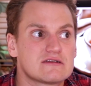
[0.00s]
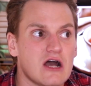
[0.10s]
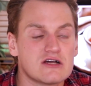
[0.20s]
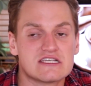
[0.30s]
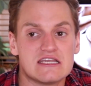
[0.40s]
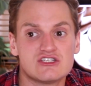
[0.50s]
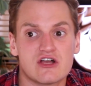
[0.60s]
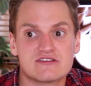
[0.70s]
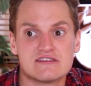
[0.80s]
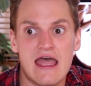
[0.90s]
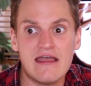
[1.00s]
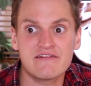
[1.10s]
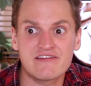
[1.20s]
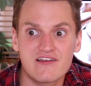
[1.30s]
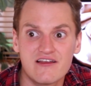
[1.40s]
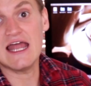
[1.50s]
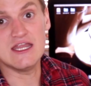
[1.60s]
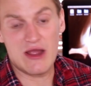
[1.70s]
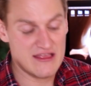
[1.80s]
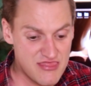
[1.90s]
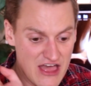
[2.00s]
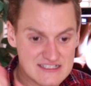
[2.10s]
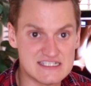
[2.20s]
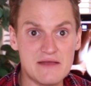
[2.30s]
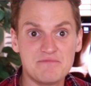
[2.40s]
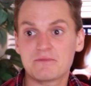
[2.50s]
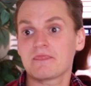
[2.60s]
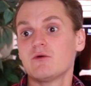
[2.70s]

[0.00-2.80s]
cutting each other's necks. Anyway, that's it.